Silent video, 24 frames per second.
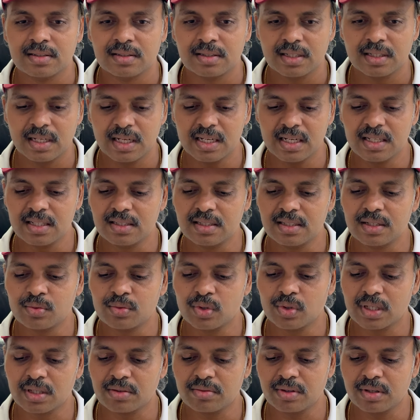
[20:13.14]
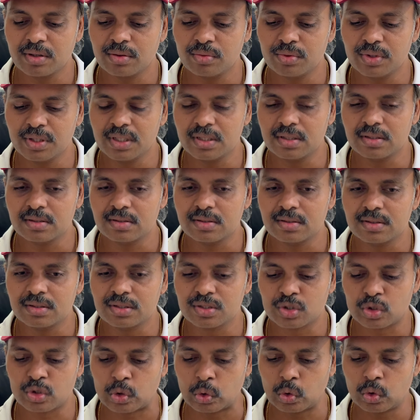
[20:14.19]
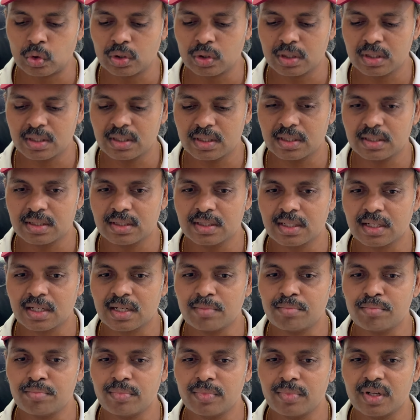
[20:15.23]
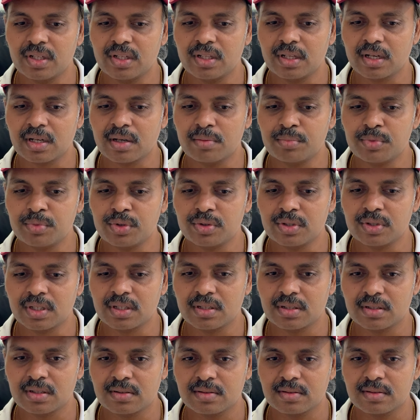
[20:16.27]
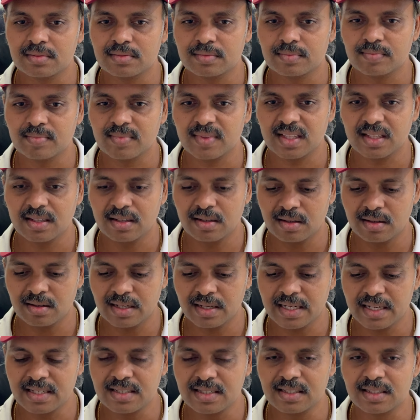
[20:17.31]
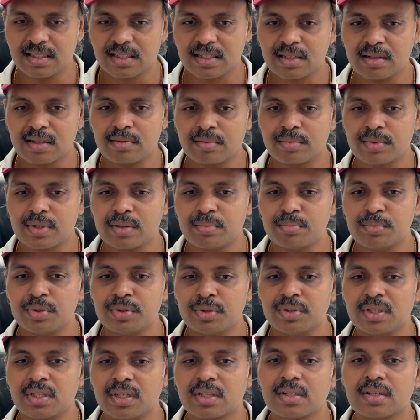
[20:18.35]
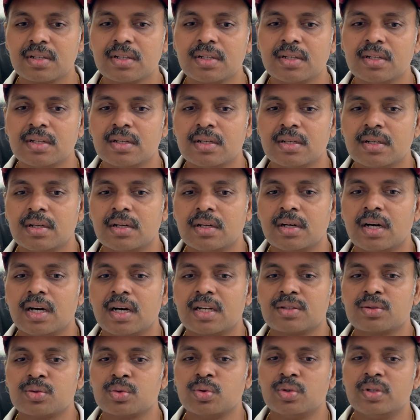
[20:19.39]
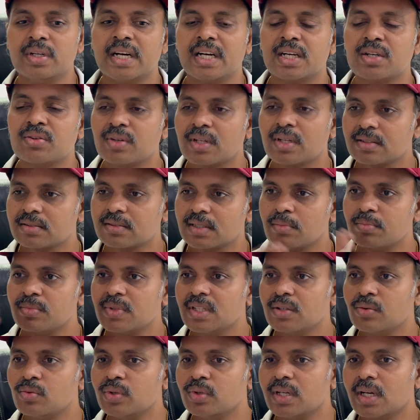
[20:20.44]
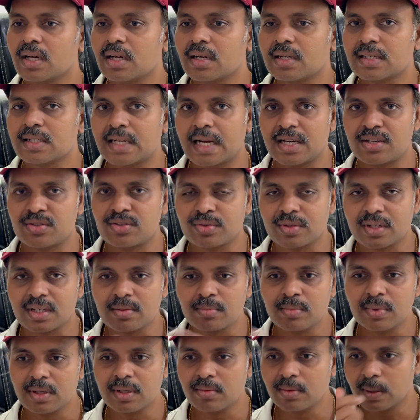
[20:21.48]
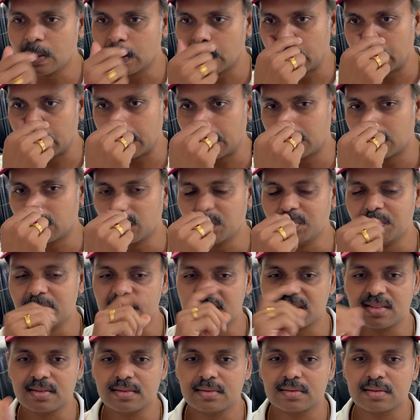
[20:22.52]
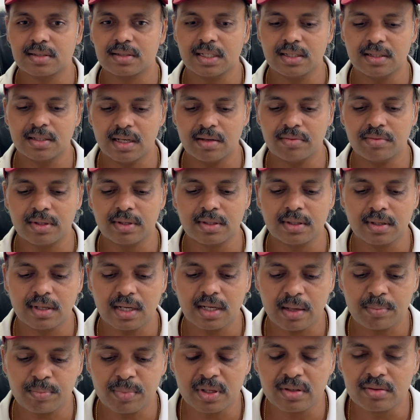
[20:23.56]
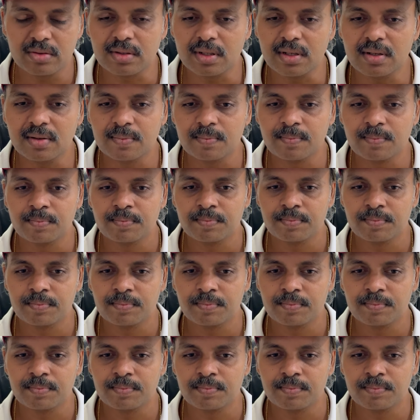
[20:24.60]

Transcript: anything whatever we store in the computer, or write in the computer, or through network something we are transferring between two machines, right, everything happens in